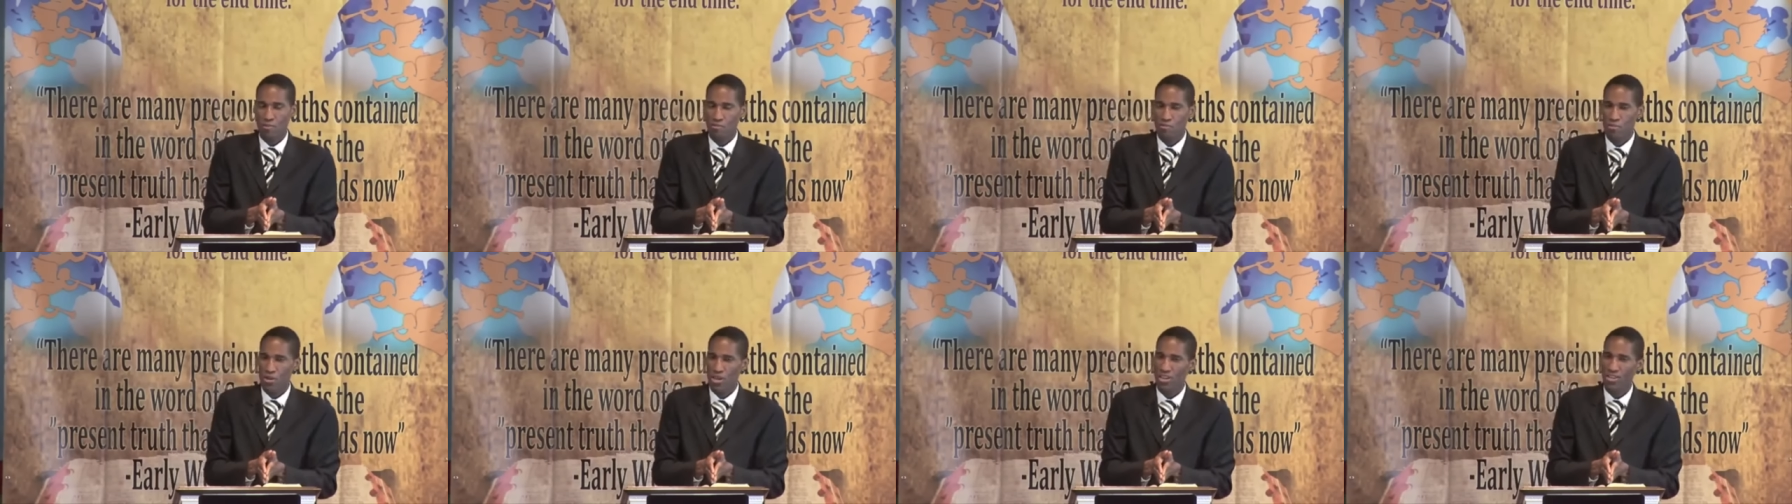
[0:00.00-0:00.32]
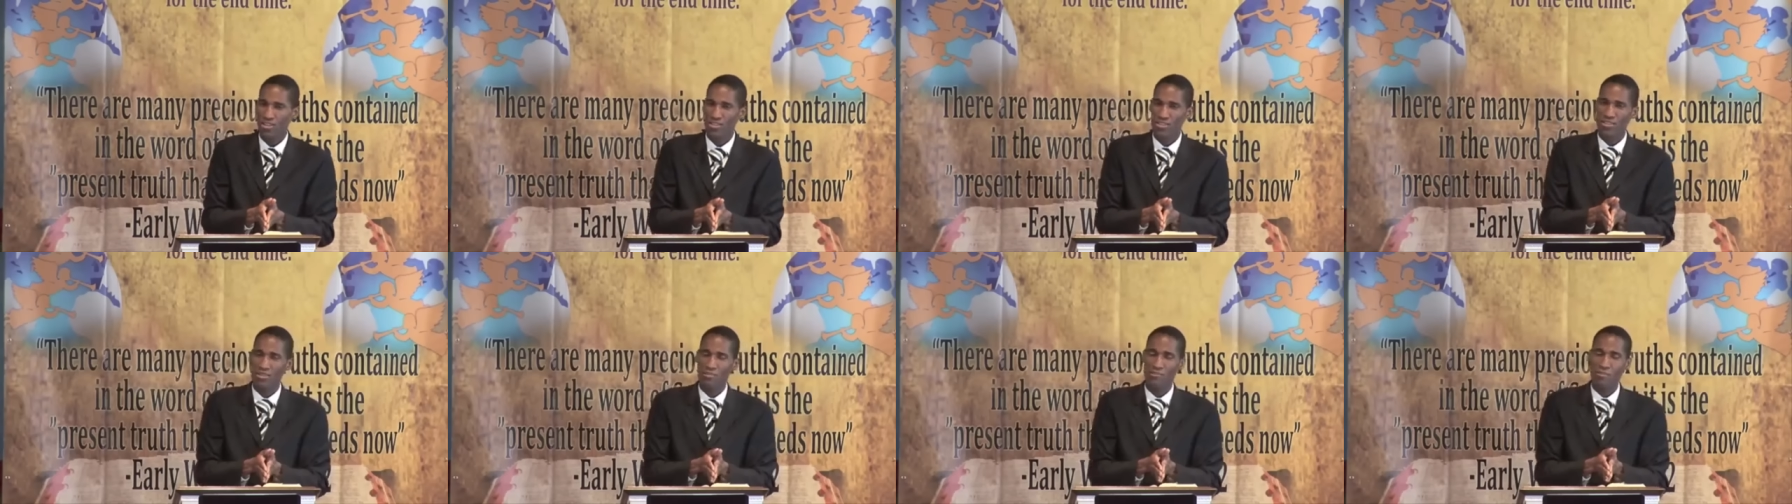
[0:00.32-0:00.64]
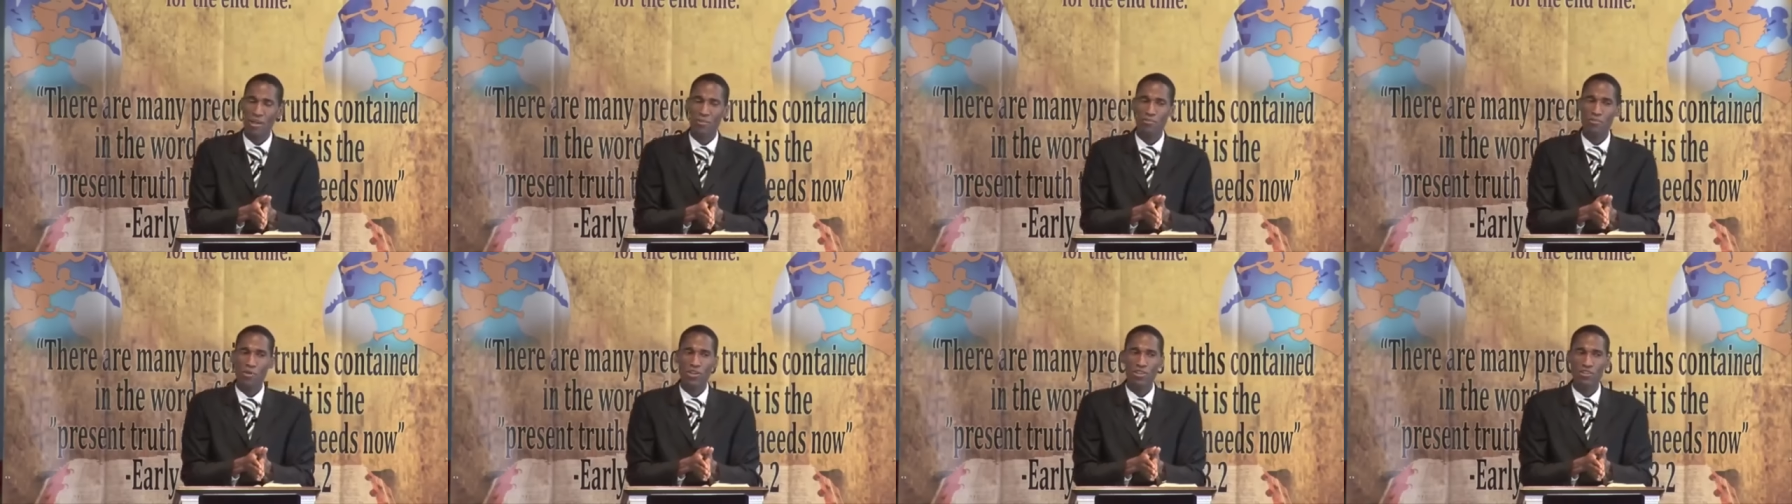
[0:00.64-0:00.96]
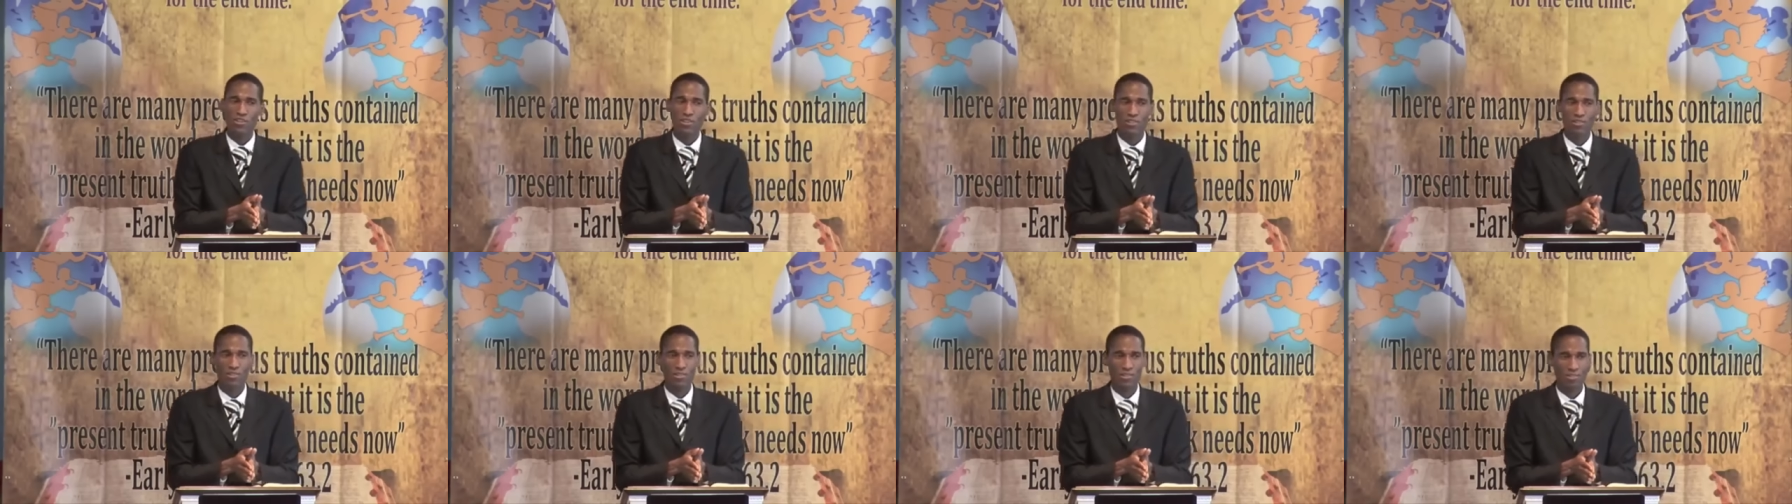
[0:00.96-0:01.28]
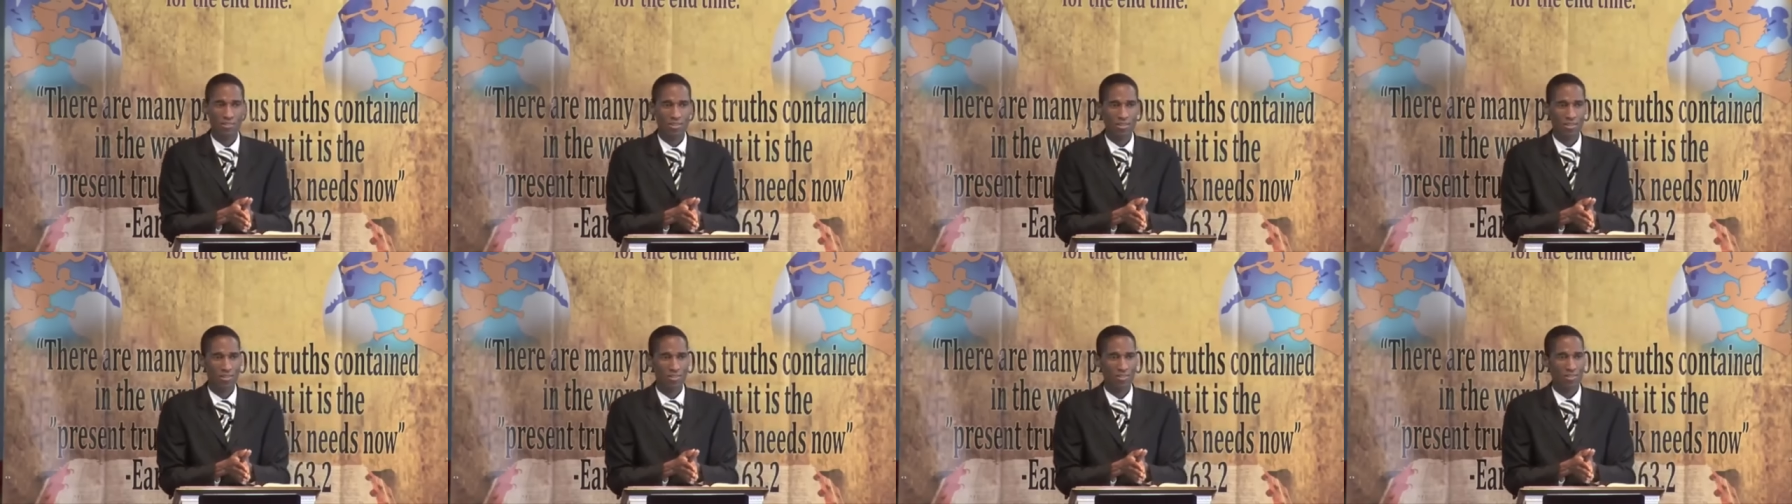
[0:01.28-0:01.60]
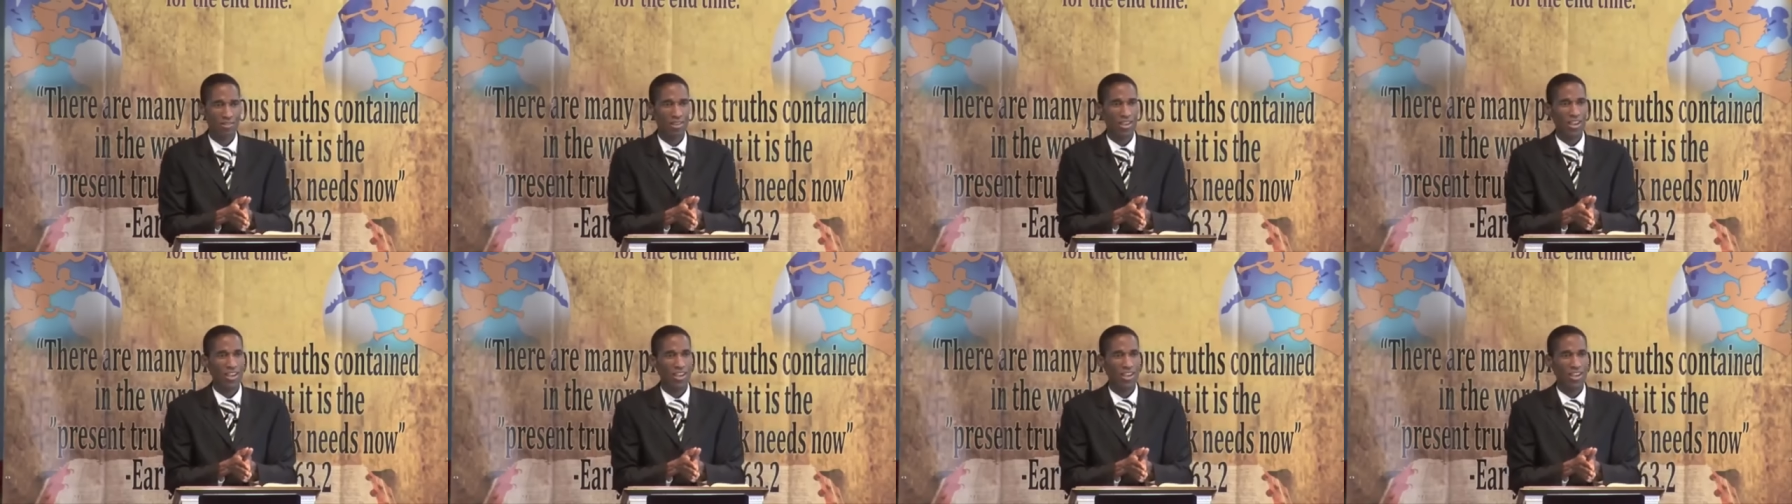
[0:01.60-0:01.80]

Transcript: But it, my brothers and sisters,